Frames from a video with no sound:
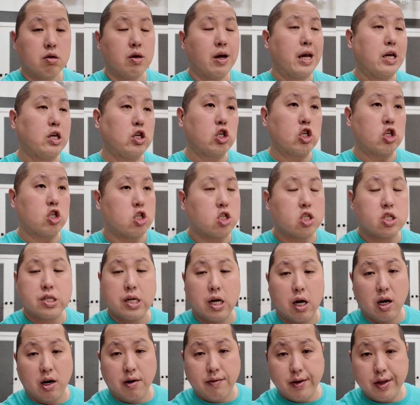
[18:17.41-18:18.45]
and you should just
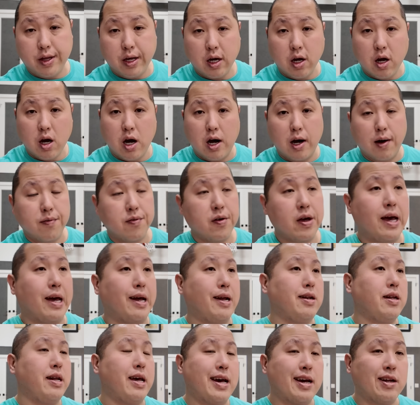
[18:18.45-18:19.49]
sell everything off
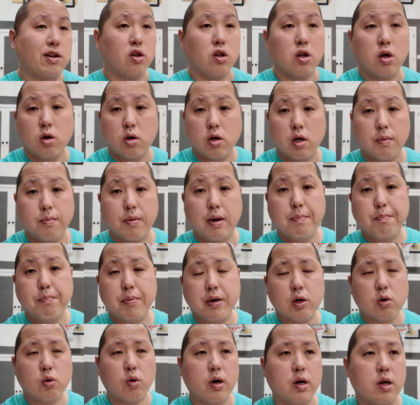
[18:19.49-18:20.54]
and load up on
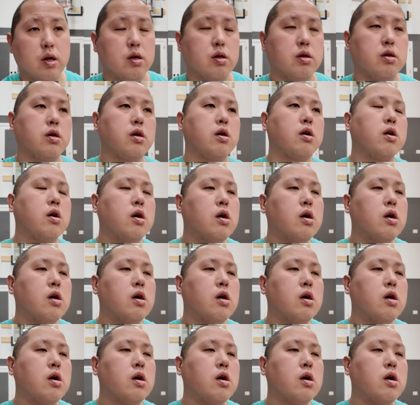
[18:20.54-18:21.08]
Bitcoin only?